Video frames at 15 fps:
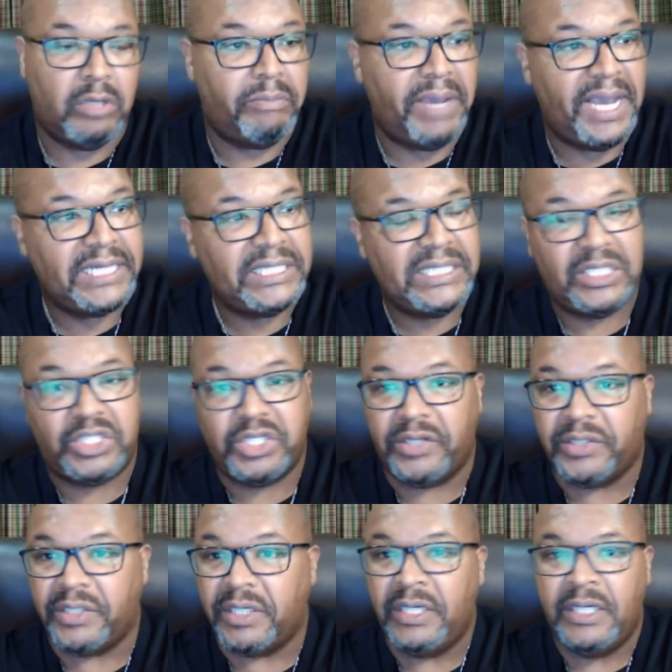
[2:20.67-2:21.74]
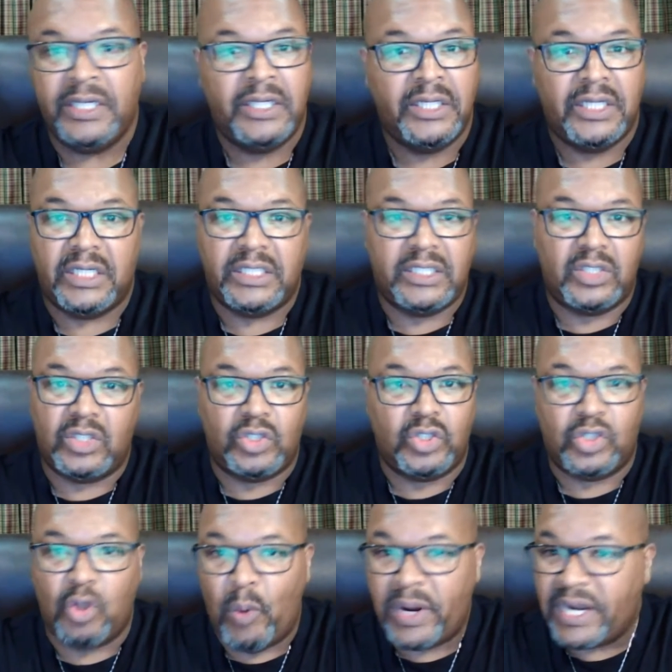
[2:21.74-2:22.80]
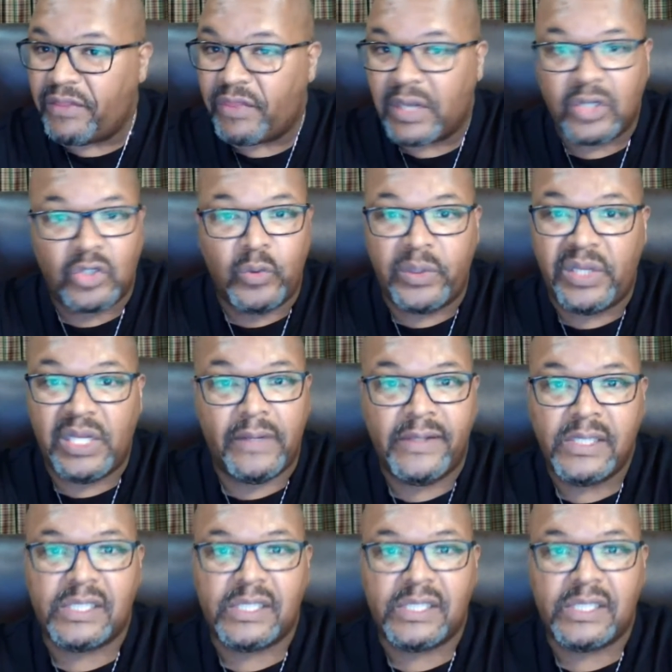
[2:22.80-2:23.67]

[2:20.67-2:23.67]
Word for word: you're mad at each other, uh, you, you don't want anything to do with it.